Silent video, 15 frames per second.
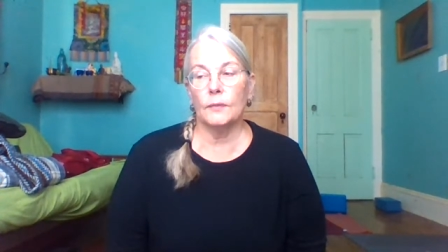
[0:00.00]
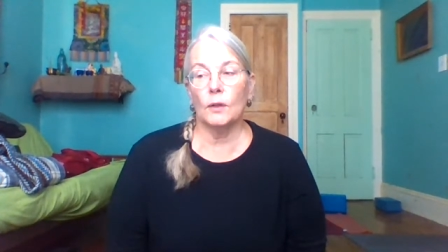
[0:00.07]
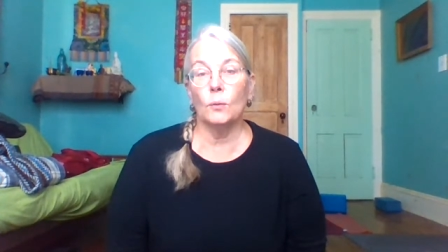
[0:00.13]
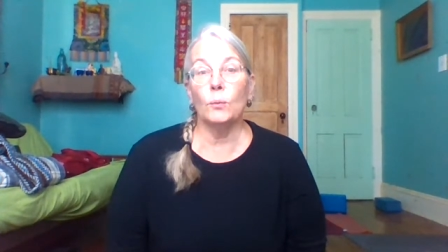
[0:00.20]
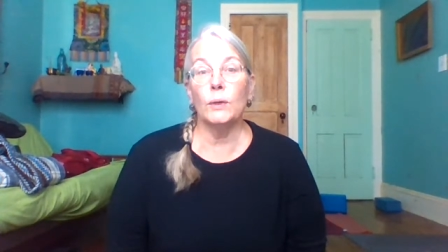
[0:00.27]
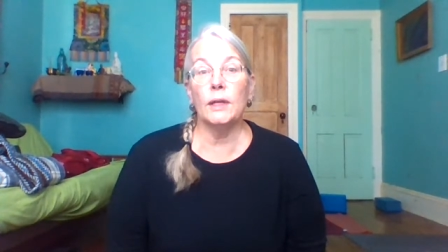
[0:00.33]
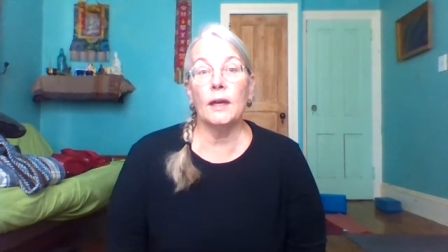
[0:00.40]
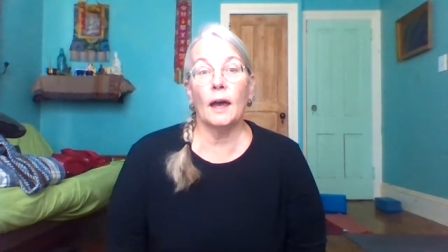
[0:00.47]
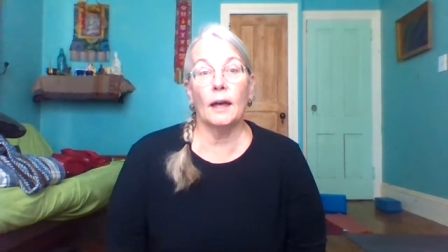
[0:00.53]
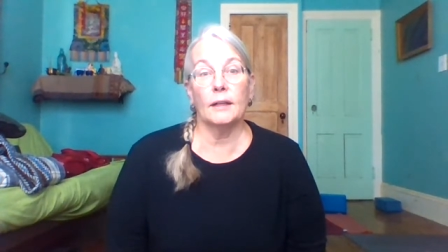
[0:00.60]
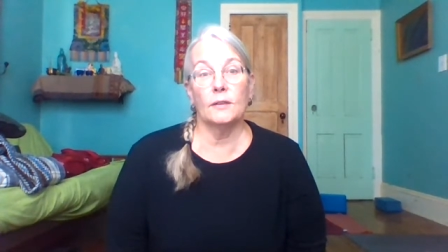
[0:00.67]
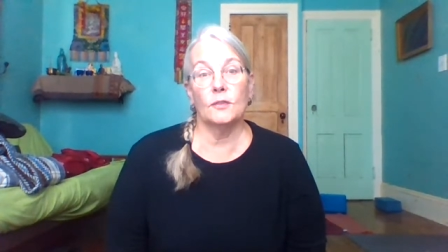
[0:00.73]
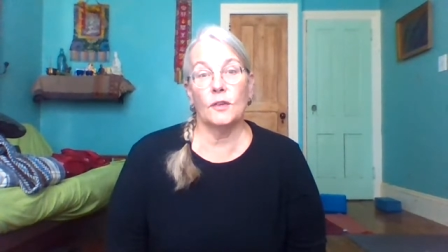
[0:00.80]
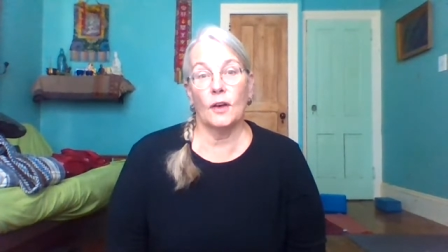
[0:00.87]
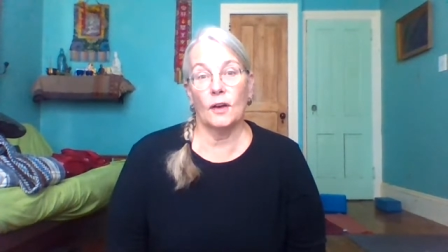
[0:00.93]
we kind
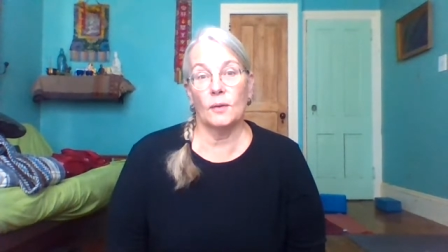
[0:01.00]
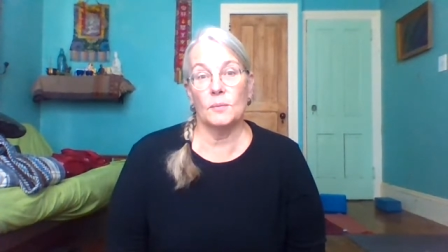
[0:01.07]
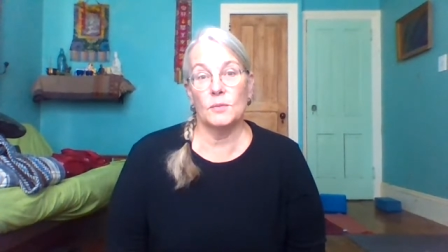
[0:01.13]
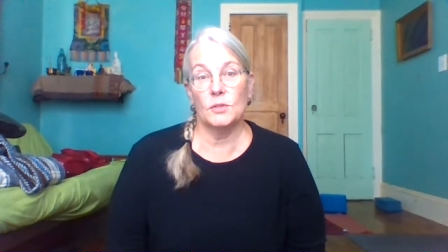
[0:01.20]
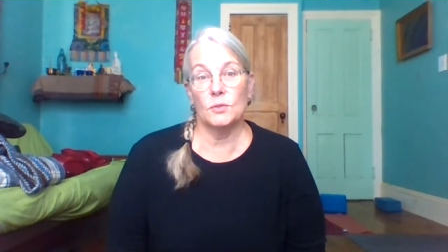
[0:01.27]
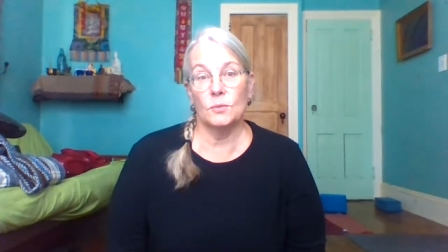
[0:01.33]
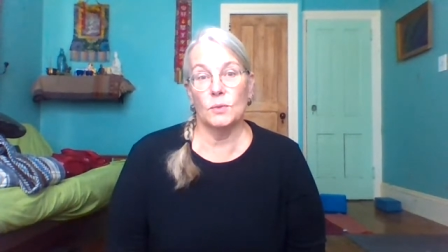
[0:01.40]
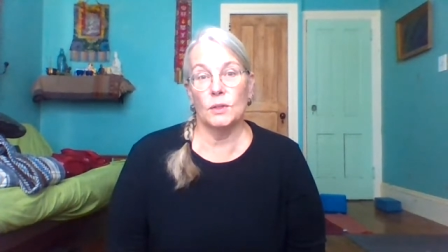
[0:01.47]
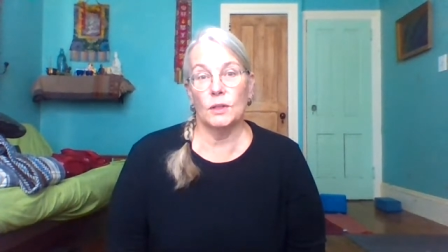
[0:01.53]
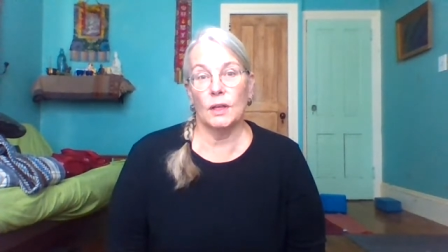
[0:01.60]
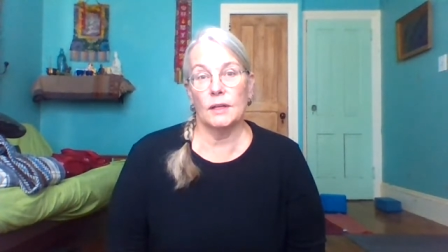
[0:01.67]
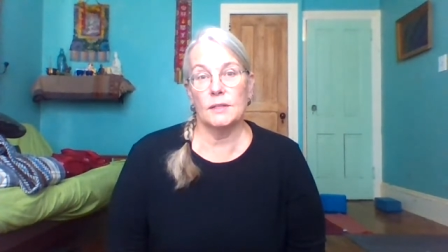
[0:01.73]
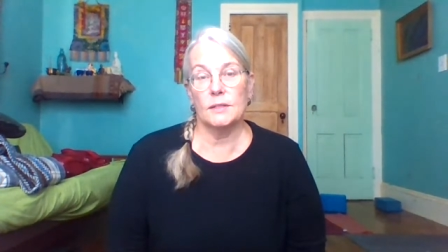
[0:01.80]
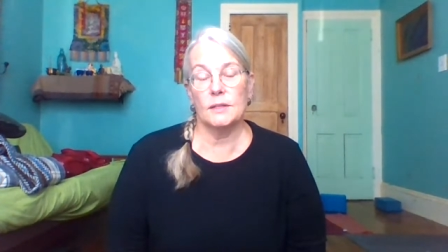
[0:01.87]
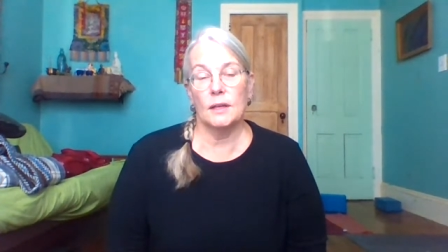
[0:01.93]
of come to
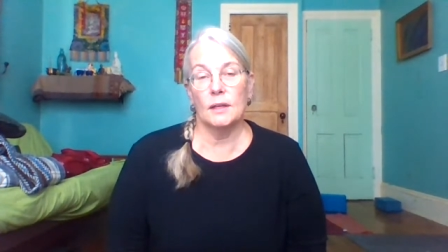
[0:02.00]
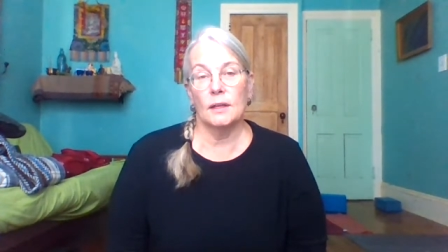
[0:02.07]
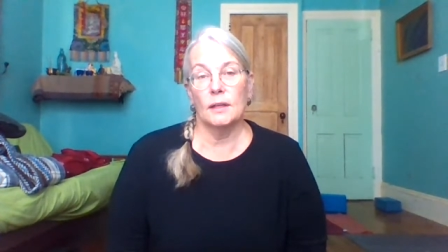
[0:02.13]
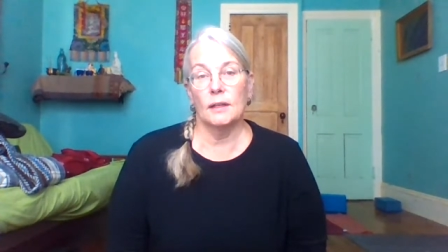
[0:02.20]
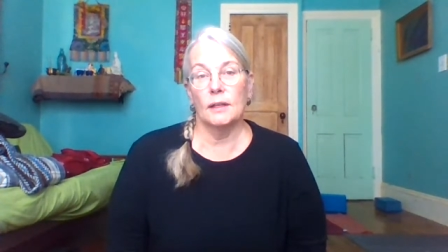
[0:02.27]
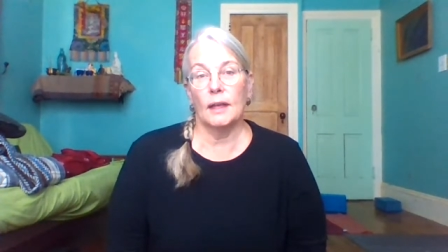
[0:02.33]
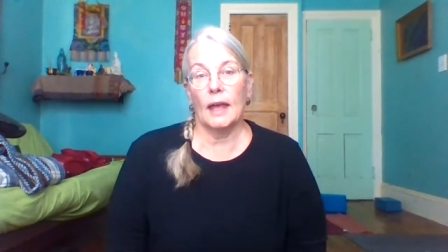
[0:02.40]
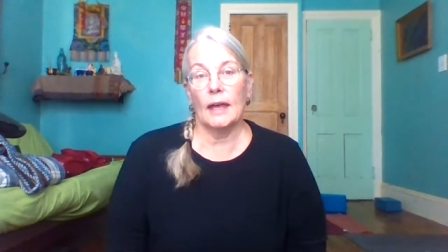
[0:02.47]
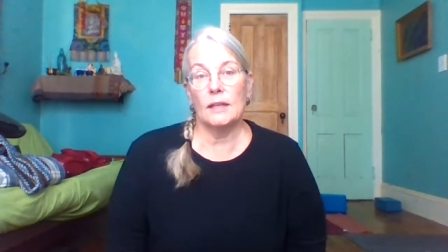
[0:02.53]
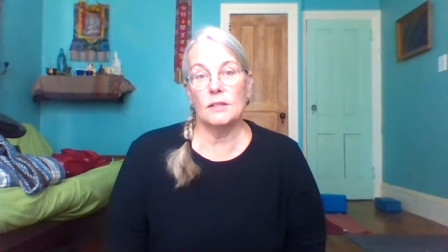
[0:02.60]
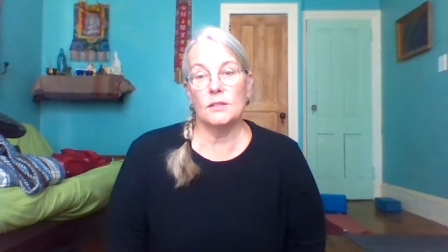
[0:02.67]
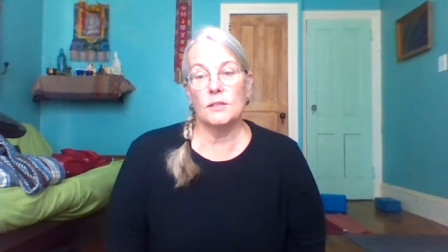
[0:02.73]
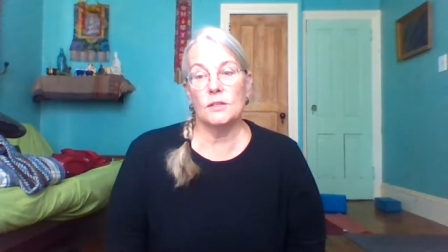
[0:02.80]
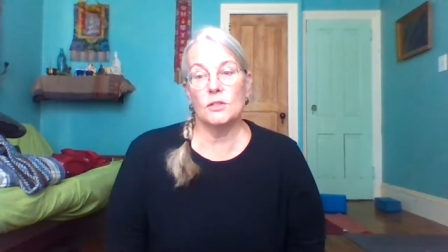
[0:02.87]
realize. As